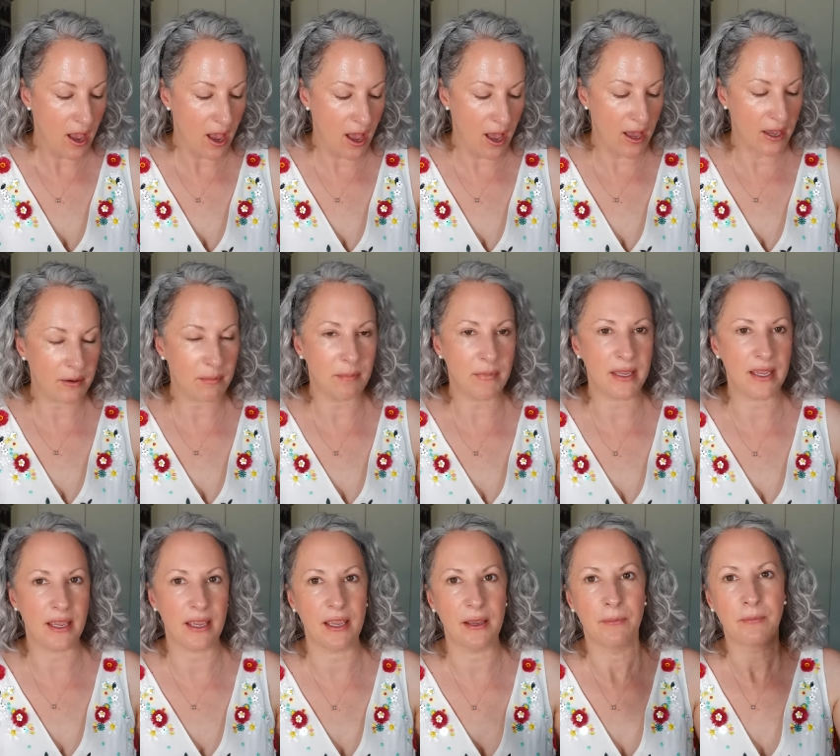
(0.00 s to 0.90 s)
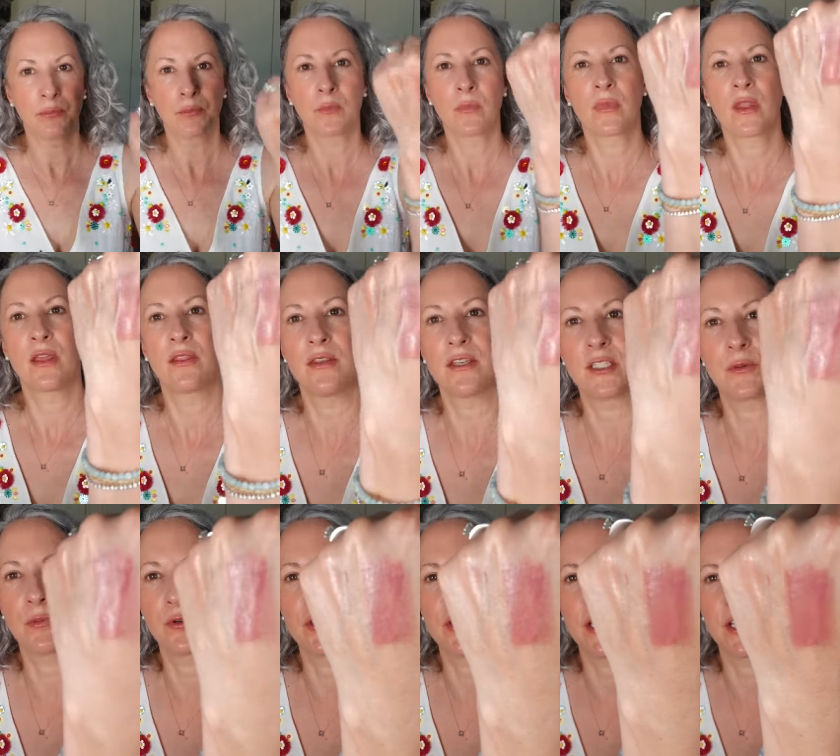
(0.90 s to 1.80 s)
On me, this
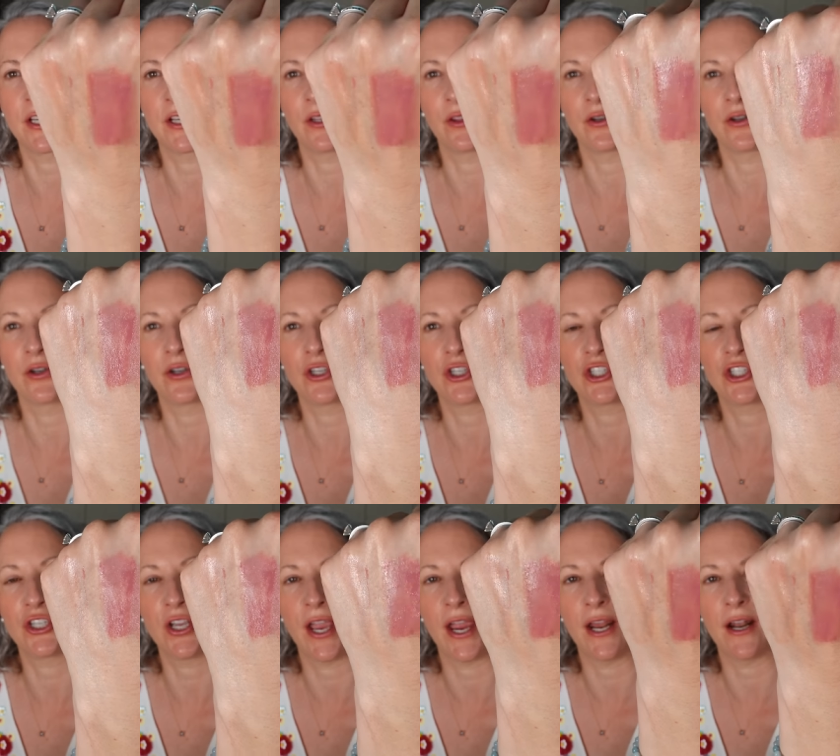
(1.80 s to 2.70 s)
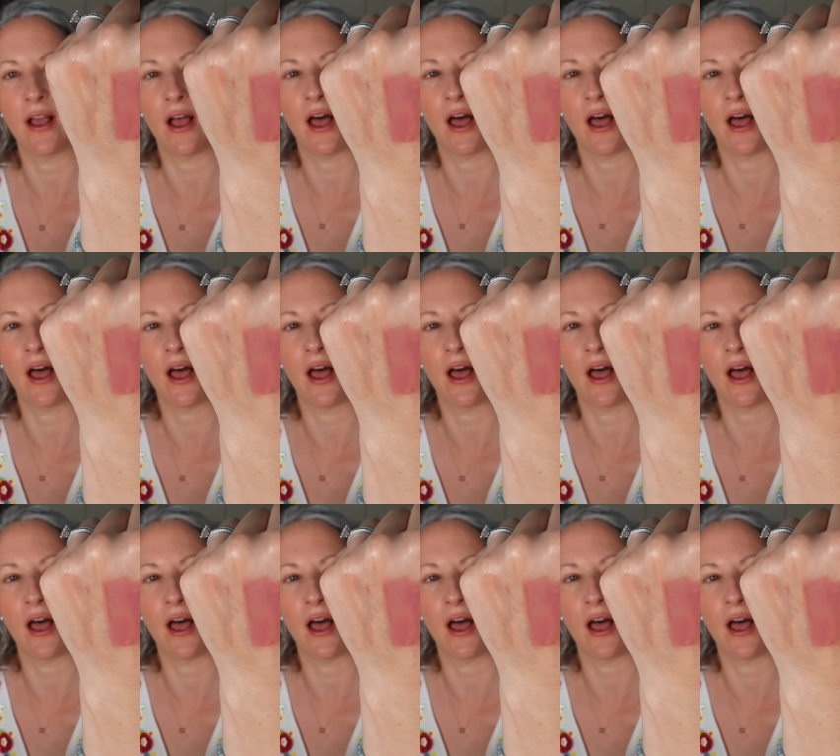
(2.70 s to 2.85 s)
particular shade